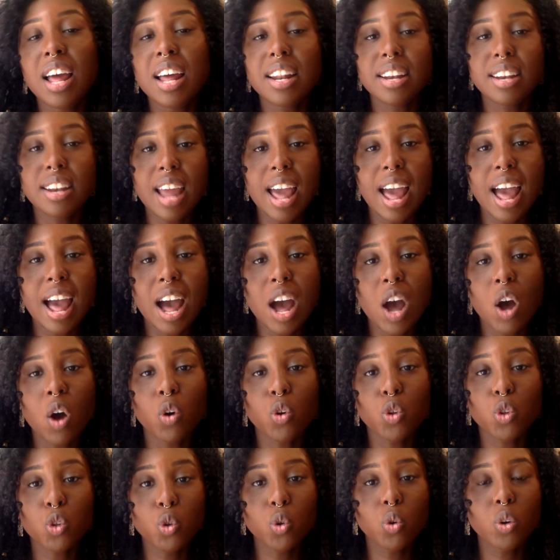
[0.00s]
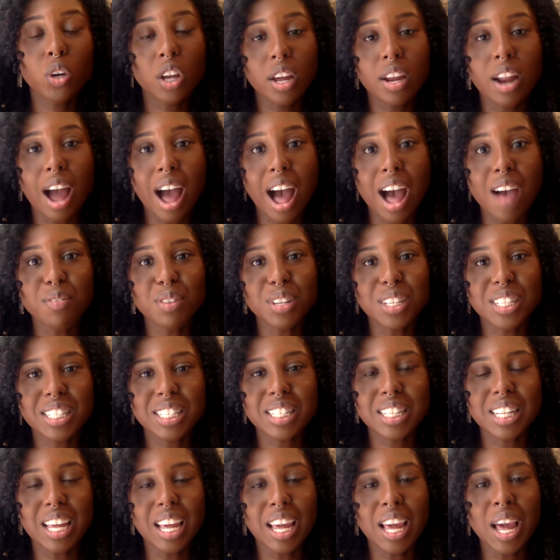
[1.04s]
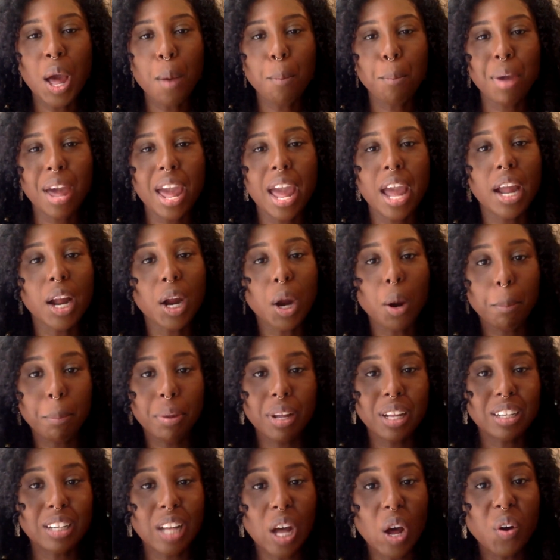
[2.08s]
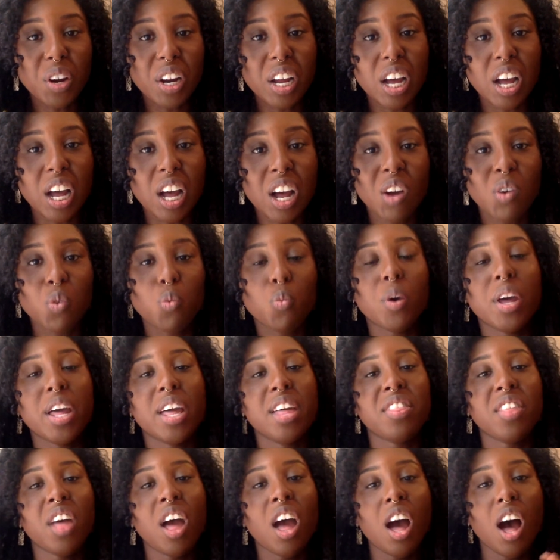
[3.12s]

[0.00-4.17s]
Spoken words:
Now, you could obviously pair Pagoda with